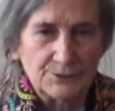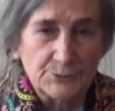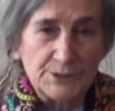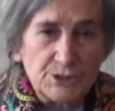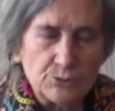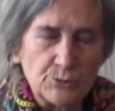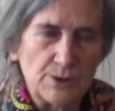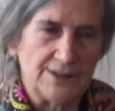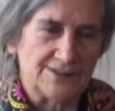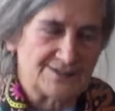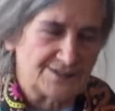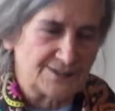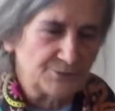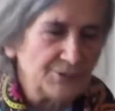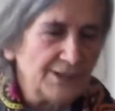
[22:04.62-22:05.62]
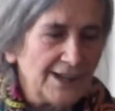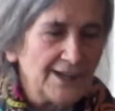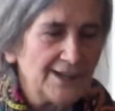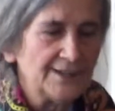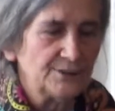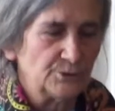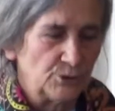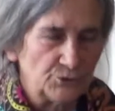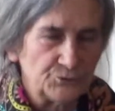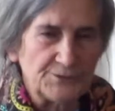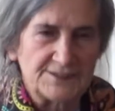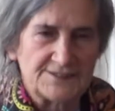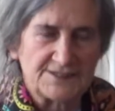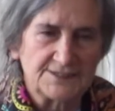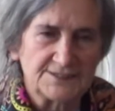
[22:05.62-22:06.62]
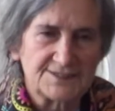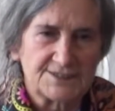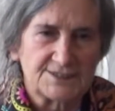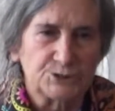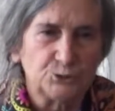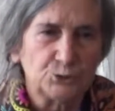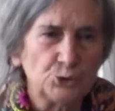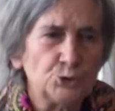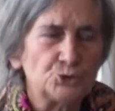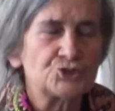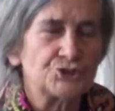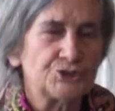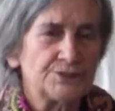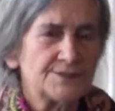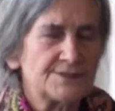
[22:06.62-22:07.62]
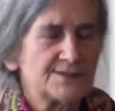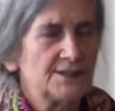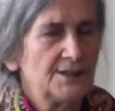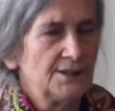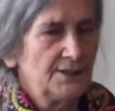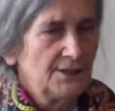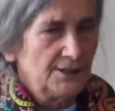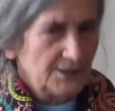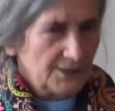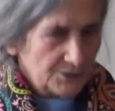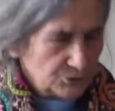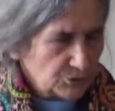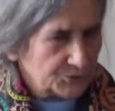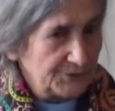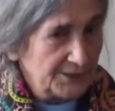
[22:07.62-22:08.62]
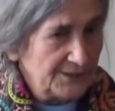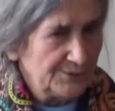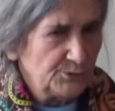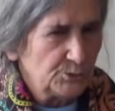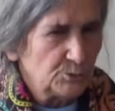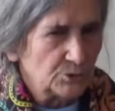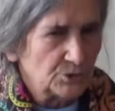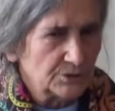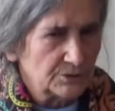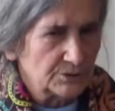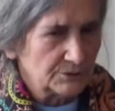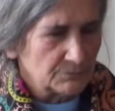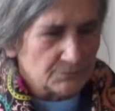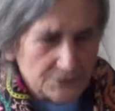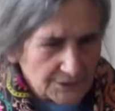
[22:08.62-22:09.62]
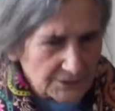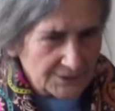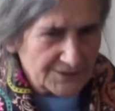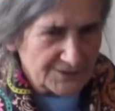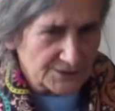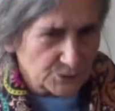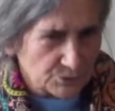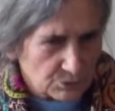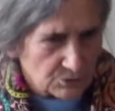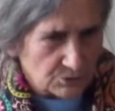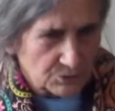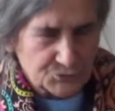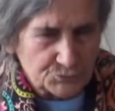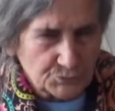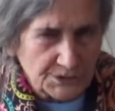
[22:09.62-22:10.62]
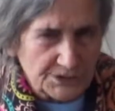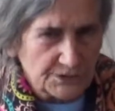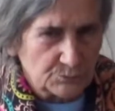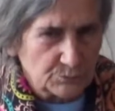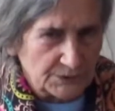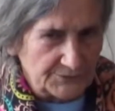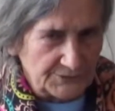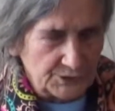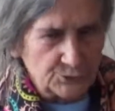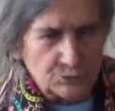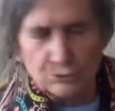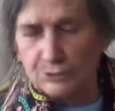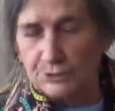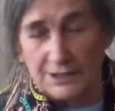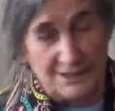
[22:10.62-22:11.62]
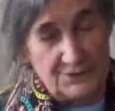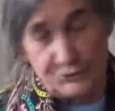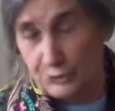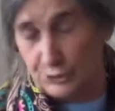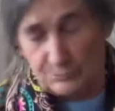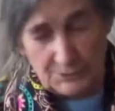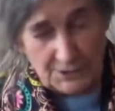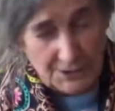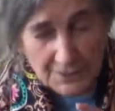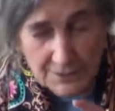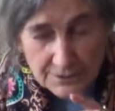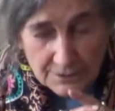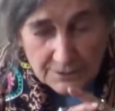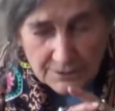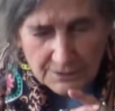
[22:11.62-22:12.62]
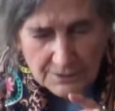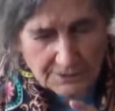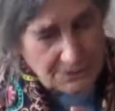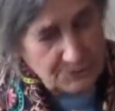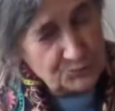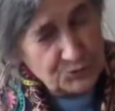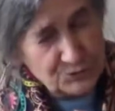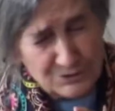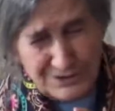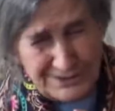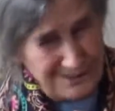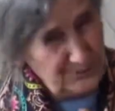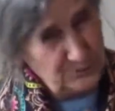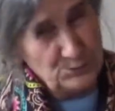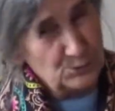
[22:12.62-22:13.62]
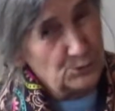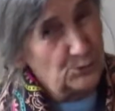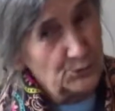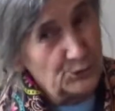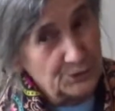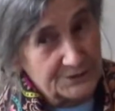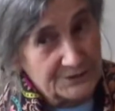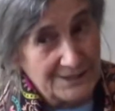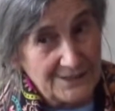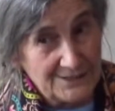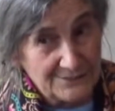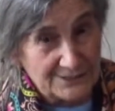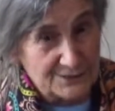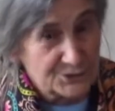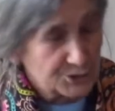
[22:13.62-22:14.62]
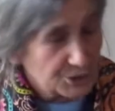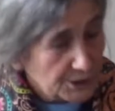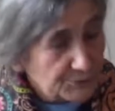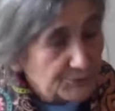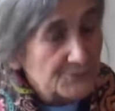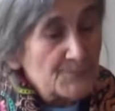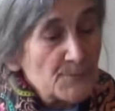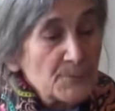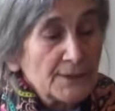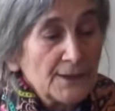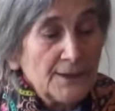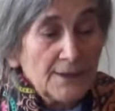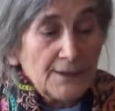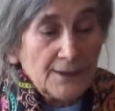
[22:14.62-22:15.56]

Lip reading: request the head of these institutions, not individual guys and girls who did what they could, and some, I'm sure, can no longer take that stuff,